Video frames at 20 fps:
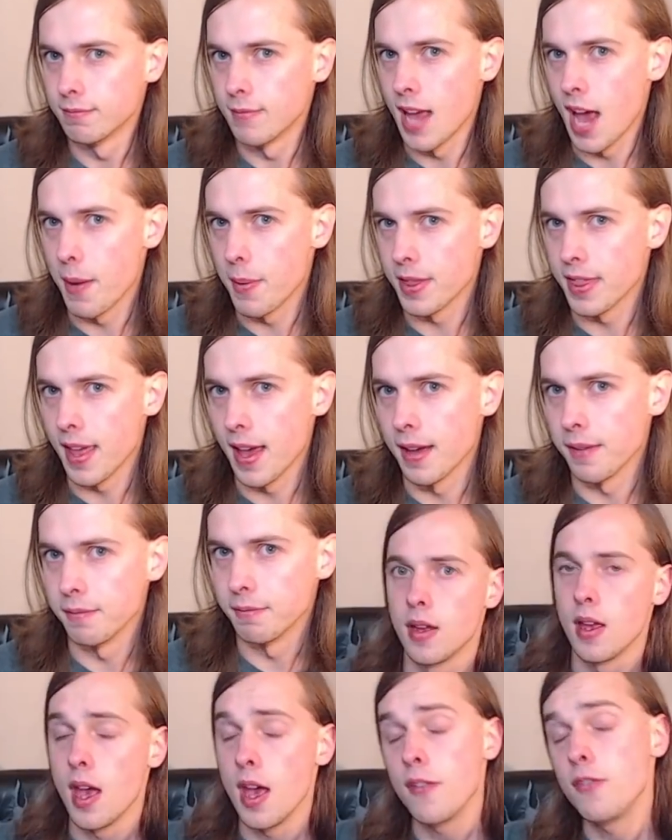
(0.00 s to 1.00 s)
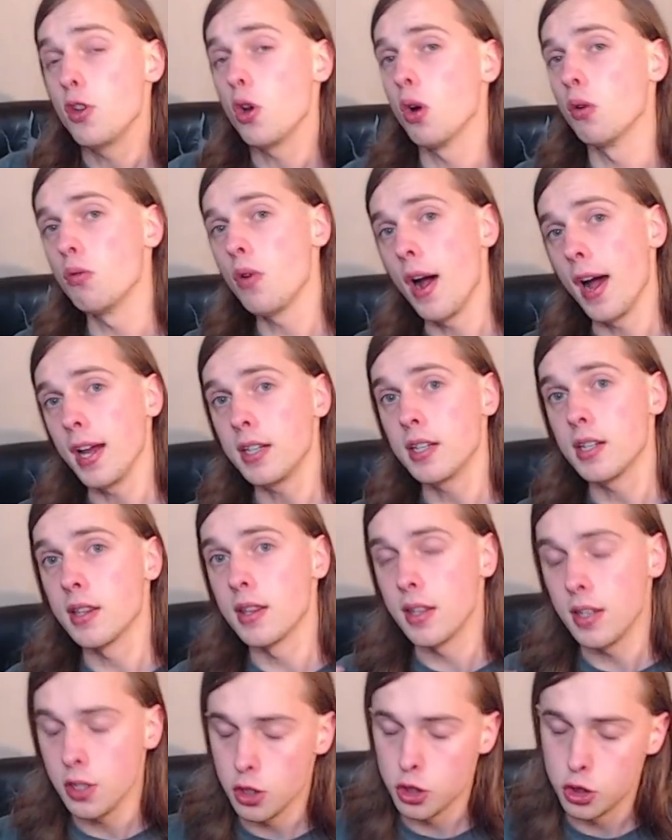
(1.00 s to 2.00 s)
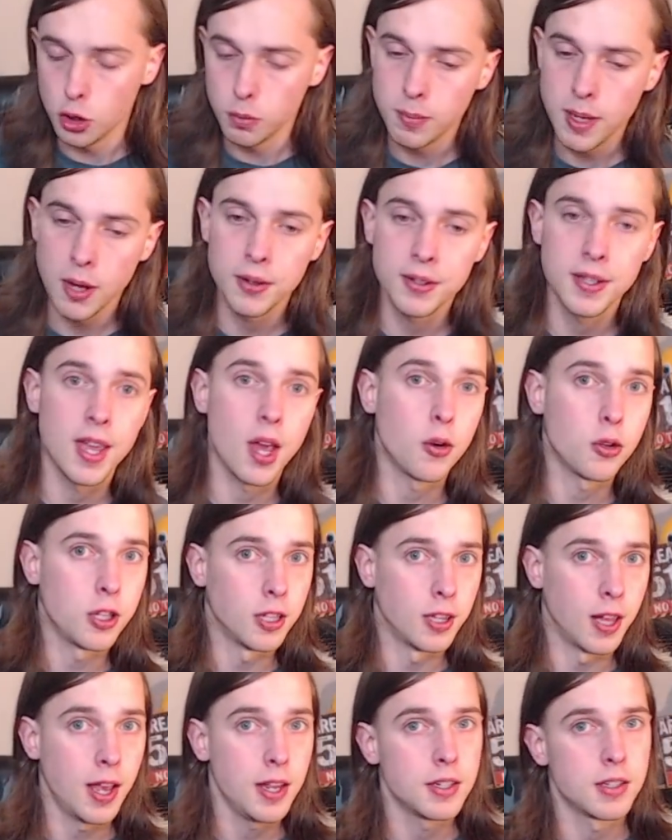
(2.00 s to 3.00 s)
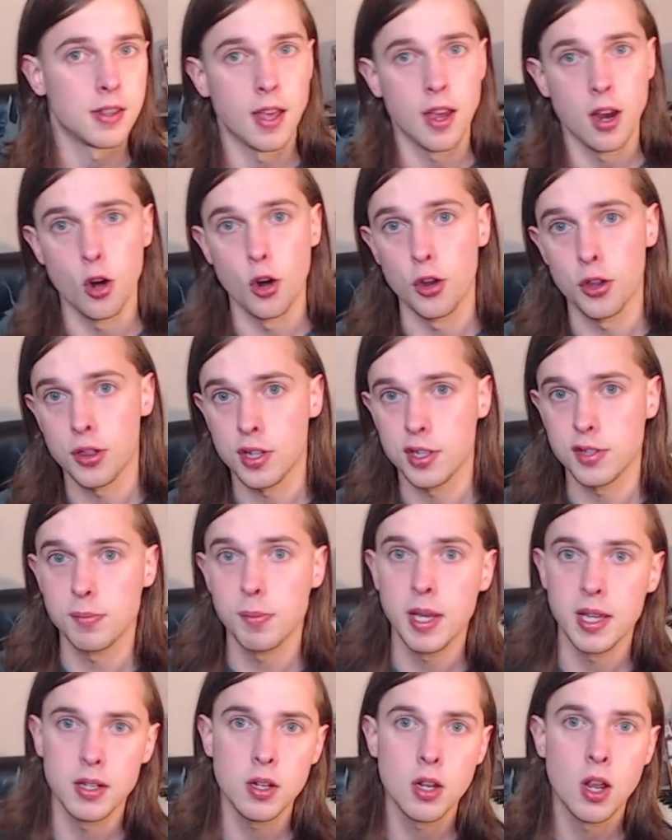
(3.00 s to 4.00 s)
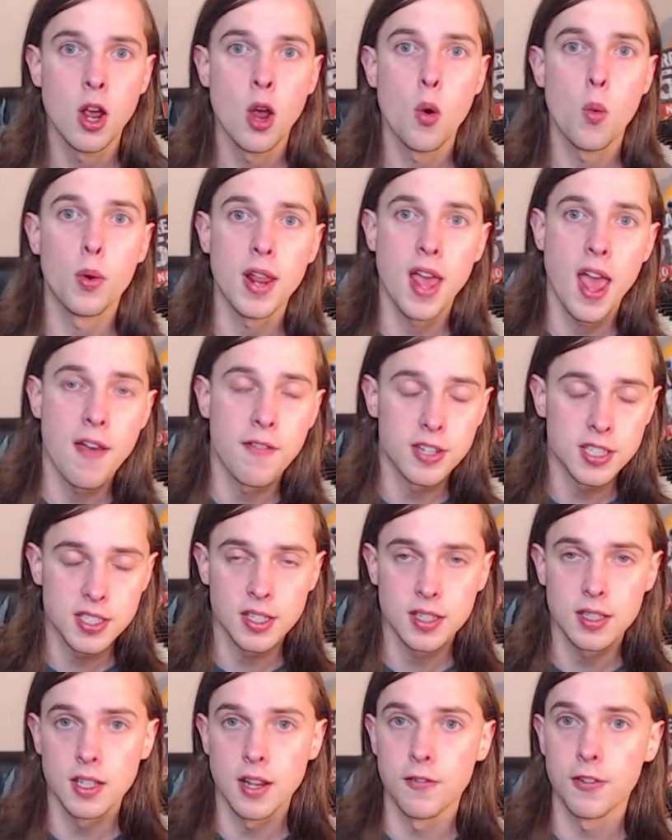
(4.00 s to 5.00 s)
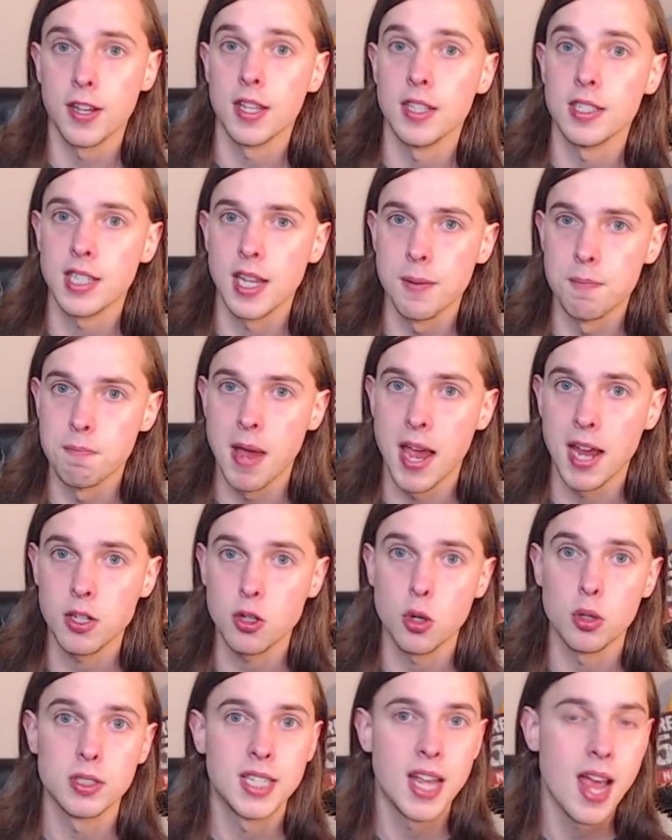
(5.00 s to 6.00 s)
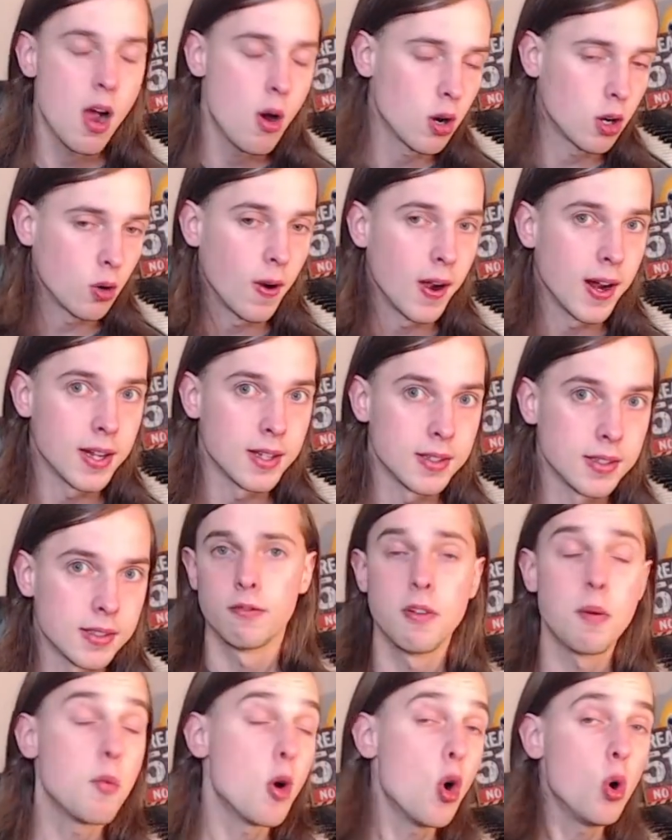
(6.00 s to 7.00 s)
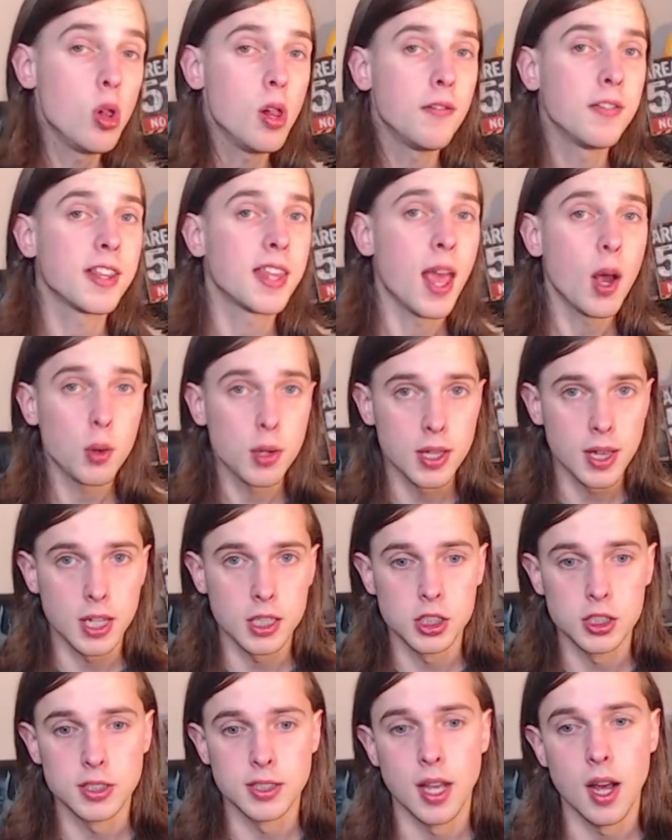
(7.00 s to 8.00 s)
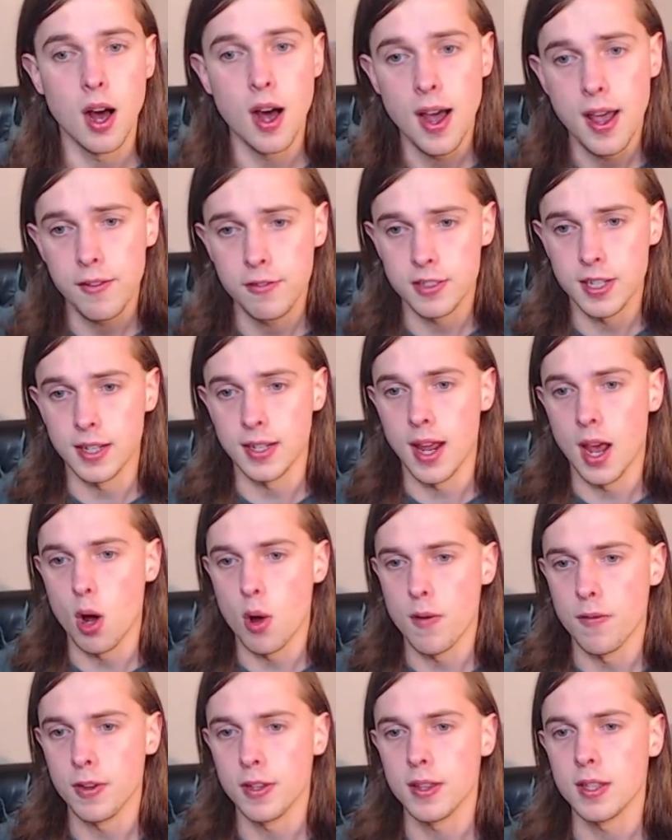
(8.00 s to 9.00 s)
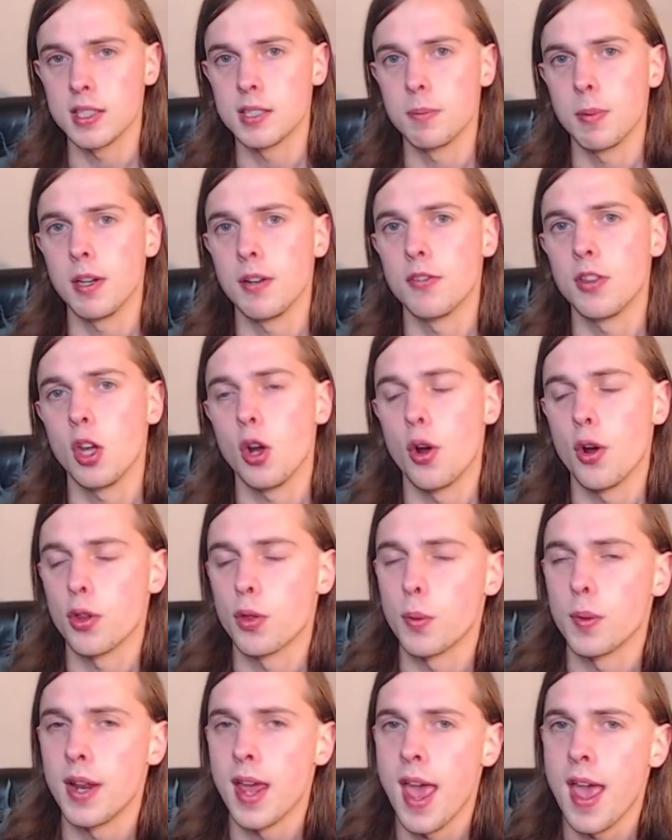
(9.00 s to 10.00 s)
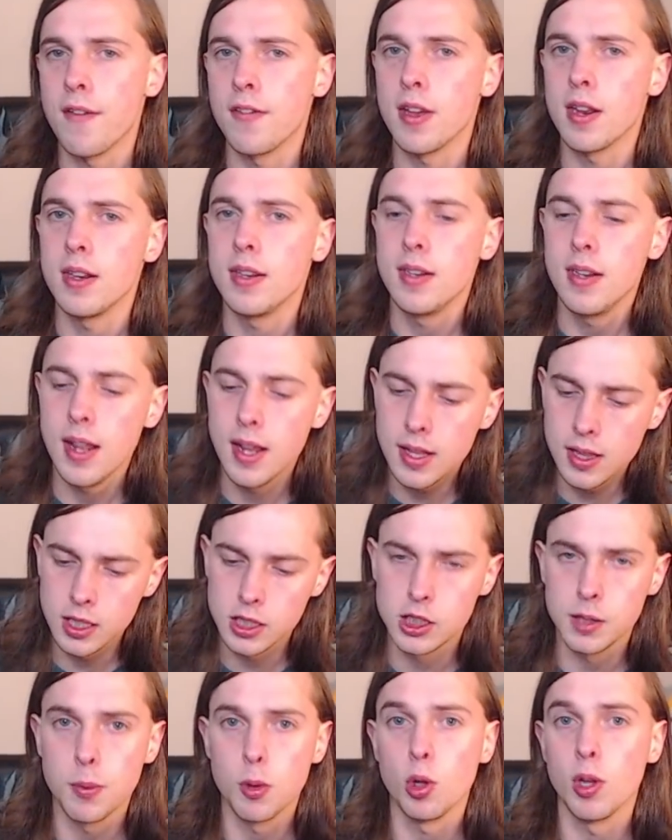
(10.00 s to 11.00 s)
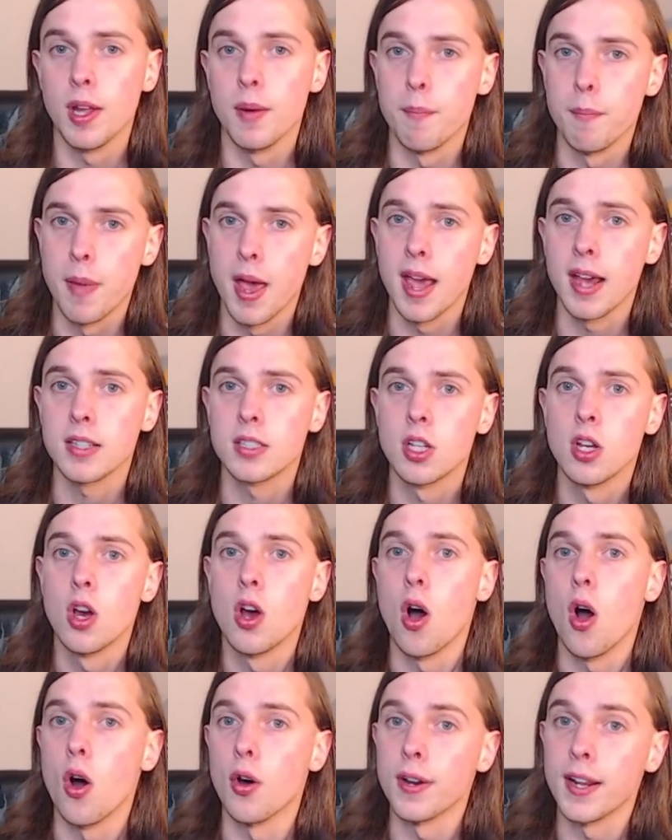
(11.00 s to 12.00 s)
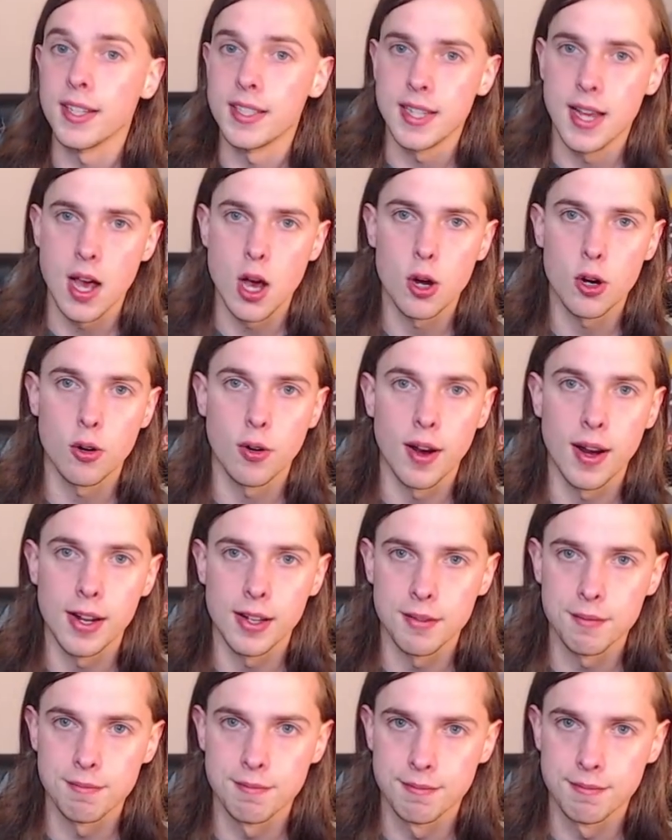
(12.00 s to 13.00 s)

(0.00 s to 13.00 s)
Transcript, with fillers: How about that? If you're right, then you should be able to calculate that Earth's spin would have a significant impact on tower cranes. From all of the calculations that I have done, however, the spin of the Earth would have negligible impact on a tower crane.